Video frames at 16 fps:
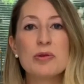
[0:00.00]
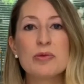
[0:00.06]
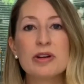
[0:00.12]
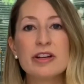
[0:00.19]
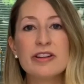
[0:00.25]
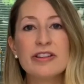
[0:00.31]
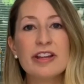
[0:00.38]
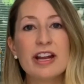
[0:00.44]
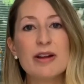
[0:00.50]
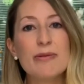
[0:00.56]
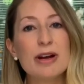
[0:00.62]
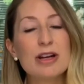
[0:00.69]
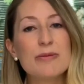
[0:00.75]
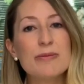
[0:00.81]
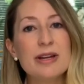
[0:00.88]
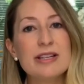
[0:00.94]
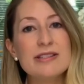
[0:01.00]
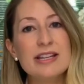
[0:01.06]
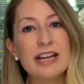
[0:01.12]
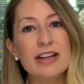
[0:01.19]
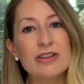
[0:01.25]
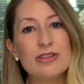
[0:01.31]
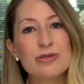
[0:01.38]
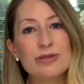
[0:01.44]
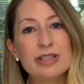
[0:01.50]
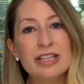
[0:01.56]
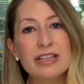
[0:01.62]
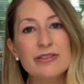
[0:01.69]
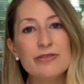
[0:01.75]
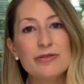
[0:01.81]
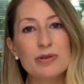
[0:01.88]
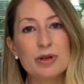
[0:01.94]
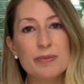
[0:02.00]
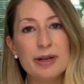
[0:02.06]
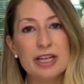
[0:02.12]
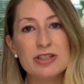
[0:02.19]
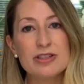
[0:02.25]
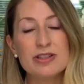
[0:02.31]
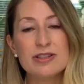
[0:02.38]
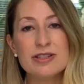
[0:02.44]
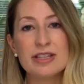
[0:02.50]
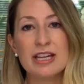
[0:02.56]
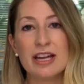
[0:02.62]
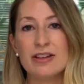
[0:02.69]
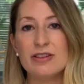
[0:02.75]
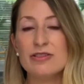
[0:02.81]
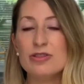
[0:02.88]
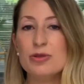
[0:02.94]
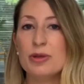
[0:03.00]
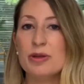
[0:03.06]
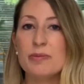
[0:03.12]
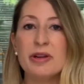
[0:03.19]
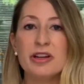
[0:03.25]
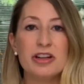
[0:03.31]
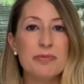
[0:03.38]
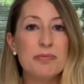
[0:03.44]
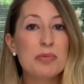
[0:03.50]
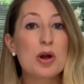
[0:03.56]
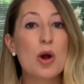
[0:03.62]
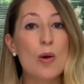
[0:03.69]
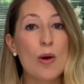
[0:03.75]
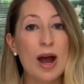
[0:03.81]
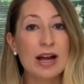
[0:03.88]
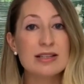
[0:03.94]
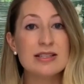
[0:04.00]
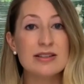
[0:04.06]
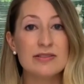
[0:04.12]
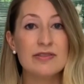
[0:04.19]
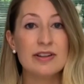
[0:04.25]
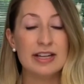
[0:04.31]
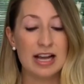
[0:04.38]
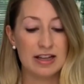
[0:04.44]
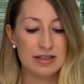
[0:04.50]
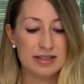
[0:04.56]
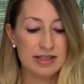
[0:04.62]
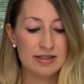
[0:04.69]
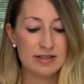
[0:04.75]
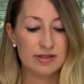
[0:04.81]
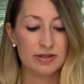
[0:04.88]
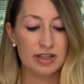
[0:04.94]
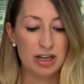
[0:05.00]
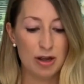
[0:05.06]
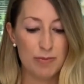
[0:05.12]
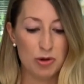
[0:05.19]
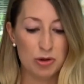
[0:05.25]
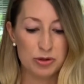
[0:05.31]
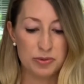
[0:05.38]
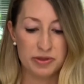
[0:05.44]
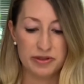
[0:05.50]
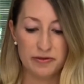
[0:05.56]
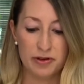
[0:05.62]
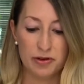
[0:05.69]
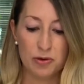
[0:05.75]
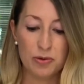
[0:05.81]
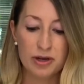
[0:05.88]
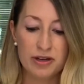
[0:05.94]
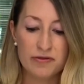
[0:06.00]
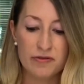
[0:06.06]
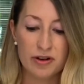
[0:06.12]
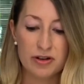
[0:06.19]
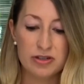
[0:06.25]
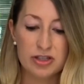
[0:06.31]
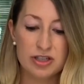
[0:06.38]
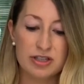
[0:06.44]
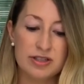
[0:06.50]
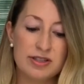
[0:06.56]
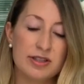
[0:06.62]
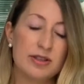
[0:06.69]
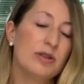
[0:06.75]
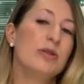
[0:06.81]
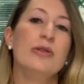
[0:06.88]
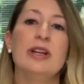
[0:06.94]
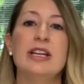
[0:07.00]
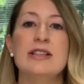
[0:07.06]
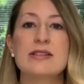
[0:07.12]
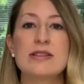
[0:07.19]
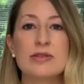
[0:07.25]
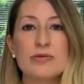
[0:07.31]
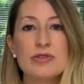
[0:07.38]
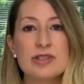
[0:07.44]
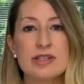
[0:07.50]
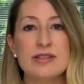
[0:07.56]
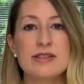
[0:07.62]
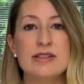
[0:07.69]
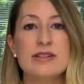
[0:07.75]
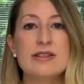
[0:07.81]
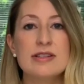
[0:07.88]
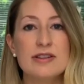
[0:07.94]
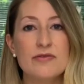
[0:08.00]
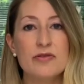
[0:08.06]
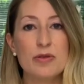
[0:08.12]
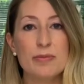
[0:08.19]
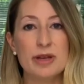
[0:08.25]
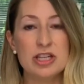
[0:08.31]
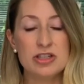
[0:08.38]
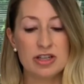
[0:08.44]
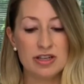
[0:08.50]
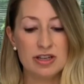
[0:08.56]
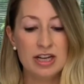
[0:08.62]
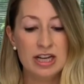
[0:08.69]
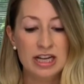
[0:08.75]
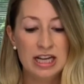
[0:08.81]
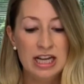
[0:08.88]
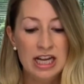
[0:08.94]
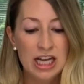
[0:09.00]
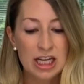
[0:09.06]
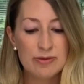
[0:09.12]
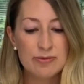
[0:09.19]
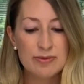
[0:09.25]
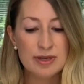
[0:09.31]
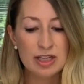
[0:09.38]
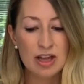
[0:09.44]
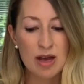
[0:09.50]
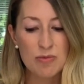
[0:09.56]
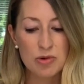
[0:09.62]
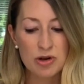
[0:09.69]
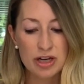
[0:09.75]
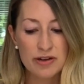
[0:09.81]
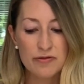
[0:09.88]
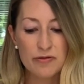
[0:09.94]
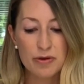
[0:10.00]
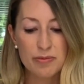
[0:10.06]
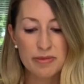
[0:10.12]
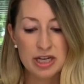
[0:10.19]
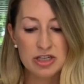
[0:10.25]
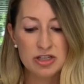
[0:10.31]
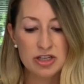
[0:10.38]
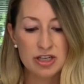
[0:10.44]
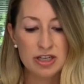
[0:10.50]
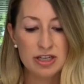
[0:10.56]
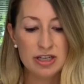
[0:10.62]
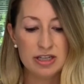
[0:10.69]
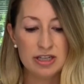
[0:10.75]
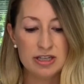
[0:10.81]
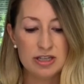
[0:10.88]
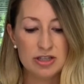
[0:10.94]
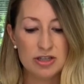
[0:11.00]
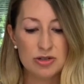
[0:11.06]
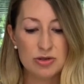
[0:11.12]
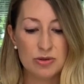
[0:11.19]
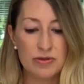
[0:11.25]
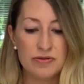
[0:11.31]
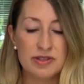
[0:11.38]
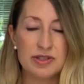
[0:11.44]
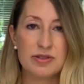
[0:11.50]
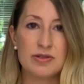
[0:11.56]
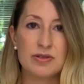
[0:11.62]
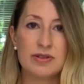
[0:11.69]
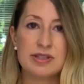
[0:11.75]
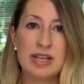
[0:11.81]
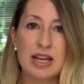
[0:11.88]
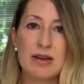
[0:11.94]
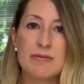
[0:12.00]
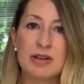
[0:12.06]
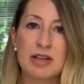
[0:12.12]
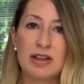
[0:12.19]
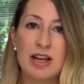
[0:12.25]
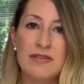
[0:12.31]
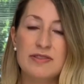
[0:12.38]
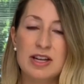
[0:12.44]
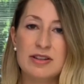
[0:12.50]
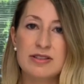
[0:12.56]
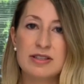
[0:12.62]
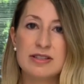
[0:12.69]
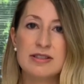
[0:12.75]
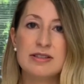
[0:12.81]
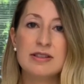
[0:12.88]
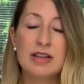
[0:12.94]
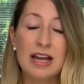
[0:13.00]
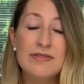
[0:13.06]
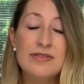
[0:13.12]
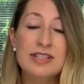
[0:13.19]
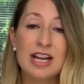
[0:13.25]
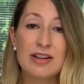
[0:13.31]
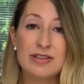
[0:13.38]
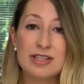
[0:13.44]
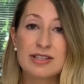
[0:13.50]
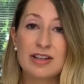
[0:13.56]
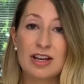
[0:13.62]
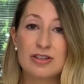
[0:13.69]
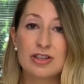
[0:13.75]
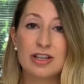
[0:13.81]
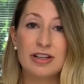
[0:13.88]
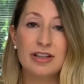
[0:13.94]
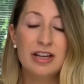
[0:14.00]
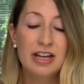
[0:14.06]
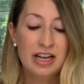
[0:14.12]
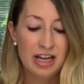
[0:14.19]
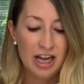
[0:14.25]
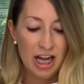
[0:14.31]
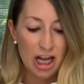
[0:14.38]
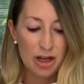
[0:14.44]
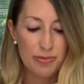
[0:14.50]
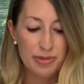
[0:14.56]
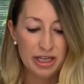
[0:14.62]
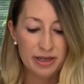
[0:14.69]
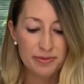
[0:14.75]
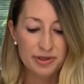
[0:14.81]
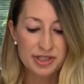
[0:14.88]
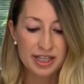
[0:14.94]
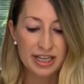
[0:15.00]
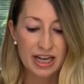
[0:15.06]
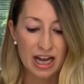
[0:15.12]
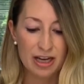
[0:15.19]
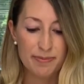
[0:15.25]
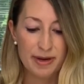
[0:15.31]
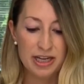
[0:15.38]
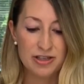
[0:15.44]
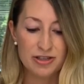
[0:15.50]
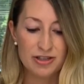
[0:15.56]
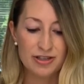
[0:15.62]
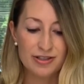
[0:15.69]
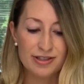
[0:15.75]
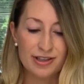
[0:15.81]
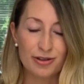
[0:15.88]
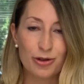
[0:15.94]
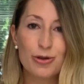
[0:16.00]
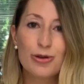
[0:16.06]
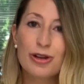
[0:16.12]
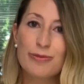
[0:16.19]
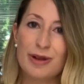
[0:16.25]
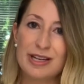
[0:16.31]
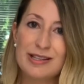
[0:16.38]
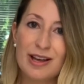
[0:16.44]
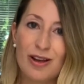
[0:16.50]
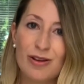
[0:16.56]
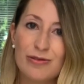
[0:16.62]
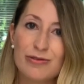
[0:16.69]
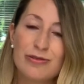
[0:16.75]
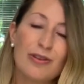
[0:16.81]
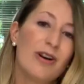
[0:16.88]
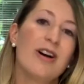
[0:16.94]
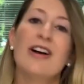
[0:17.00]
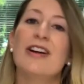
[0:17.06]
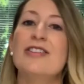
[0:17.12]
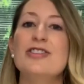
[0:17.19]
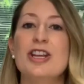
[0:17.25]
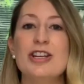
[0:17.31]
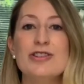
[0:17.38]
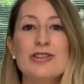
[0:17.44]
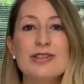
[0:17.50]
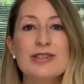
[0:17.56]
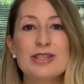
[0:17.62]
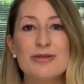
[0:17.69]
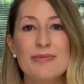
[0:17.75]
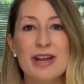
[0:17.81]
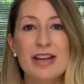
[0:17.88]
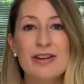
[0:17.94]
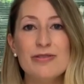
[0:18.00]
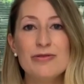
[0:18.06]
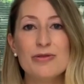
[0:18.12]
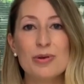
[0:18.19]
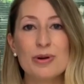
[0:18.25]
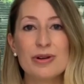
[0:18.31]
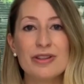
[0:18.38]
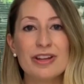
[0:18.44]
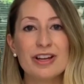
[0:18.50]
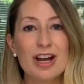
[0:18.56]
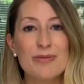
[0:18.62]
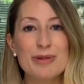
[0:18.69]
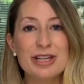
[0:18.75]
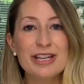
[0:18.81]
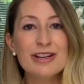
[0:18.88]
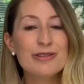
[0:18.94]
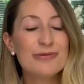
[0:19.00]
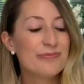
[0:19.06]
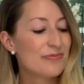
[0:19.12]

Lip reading: work that I recommend annually for patients. Again, doing a very proactive analysis, looking at multiple different organ functions, including insulin resistance and inflammation. Gives me a lot more information in addition to a physical exam and a lifestyle discussion, and being able to guide patients, including myself, on changes to make for the coming year.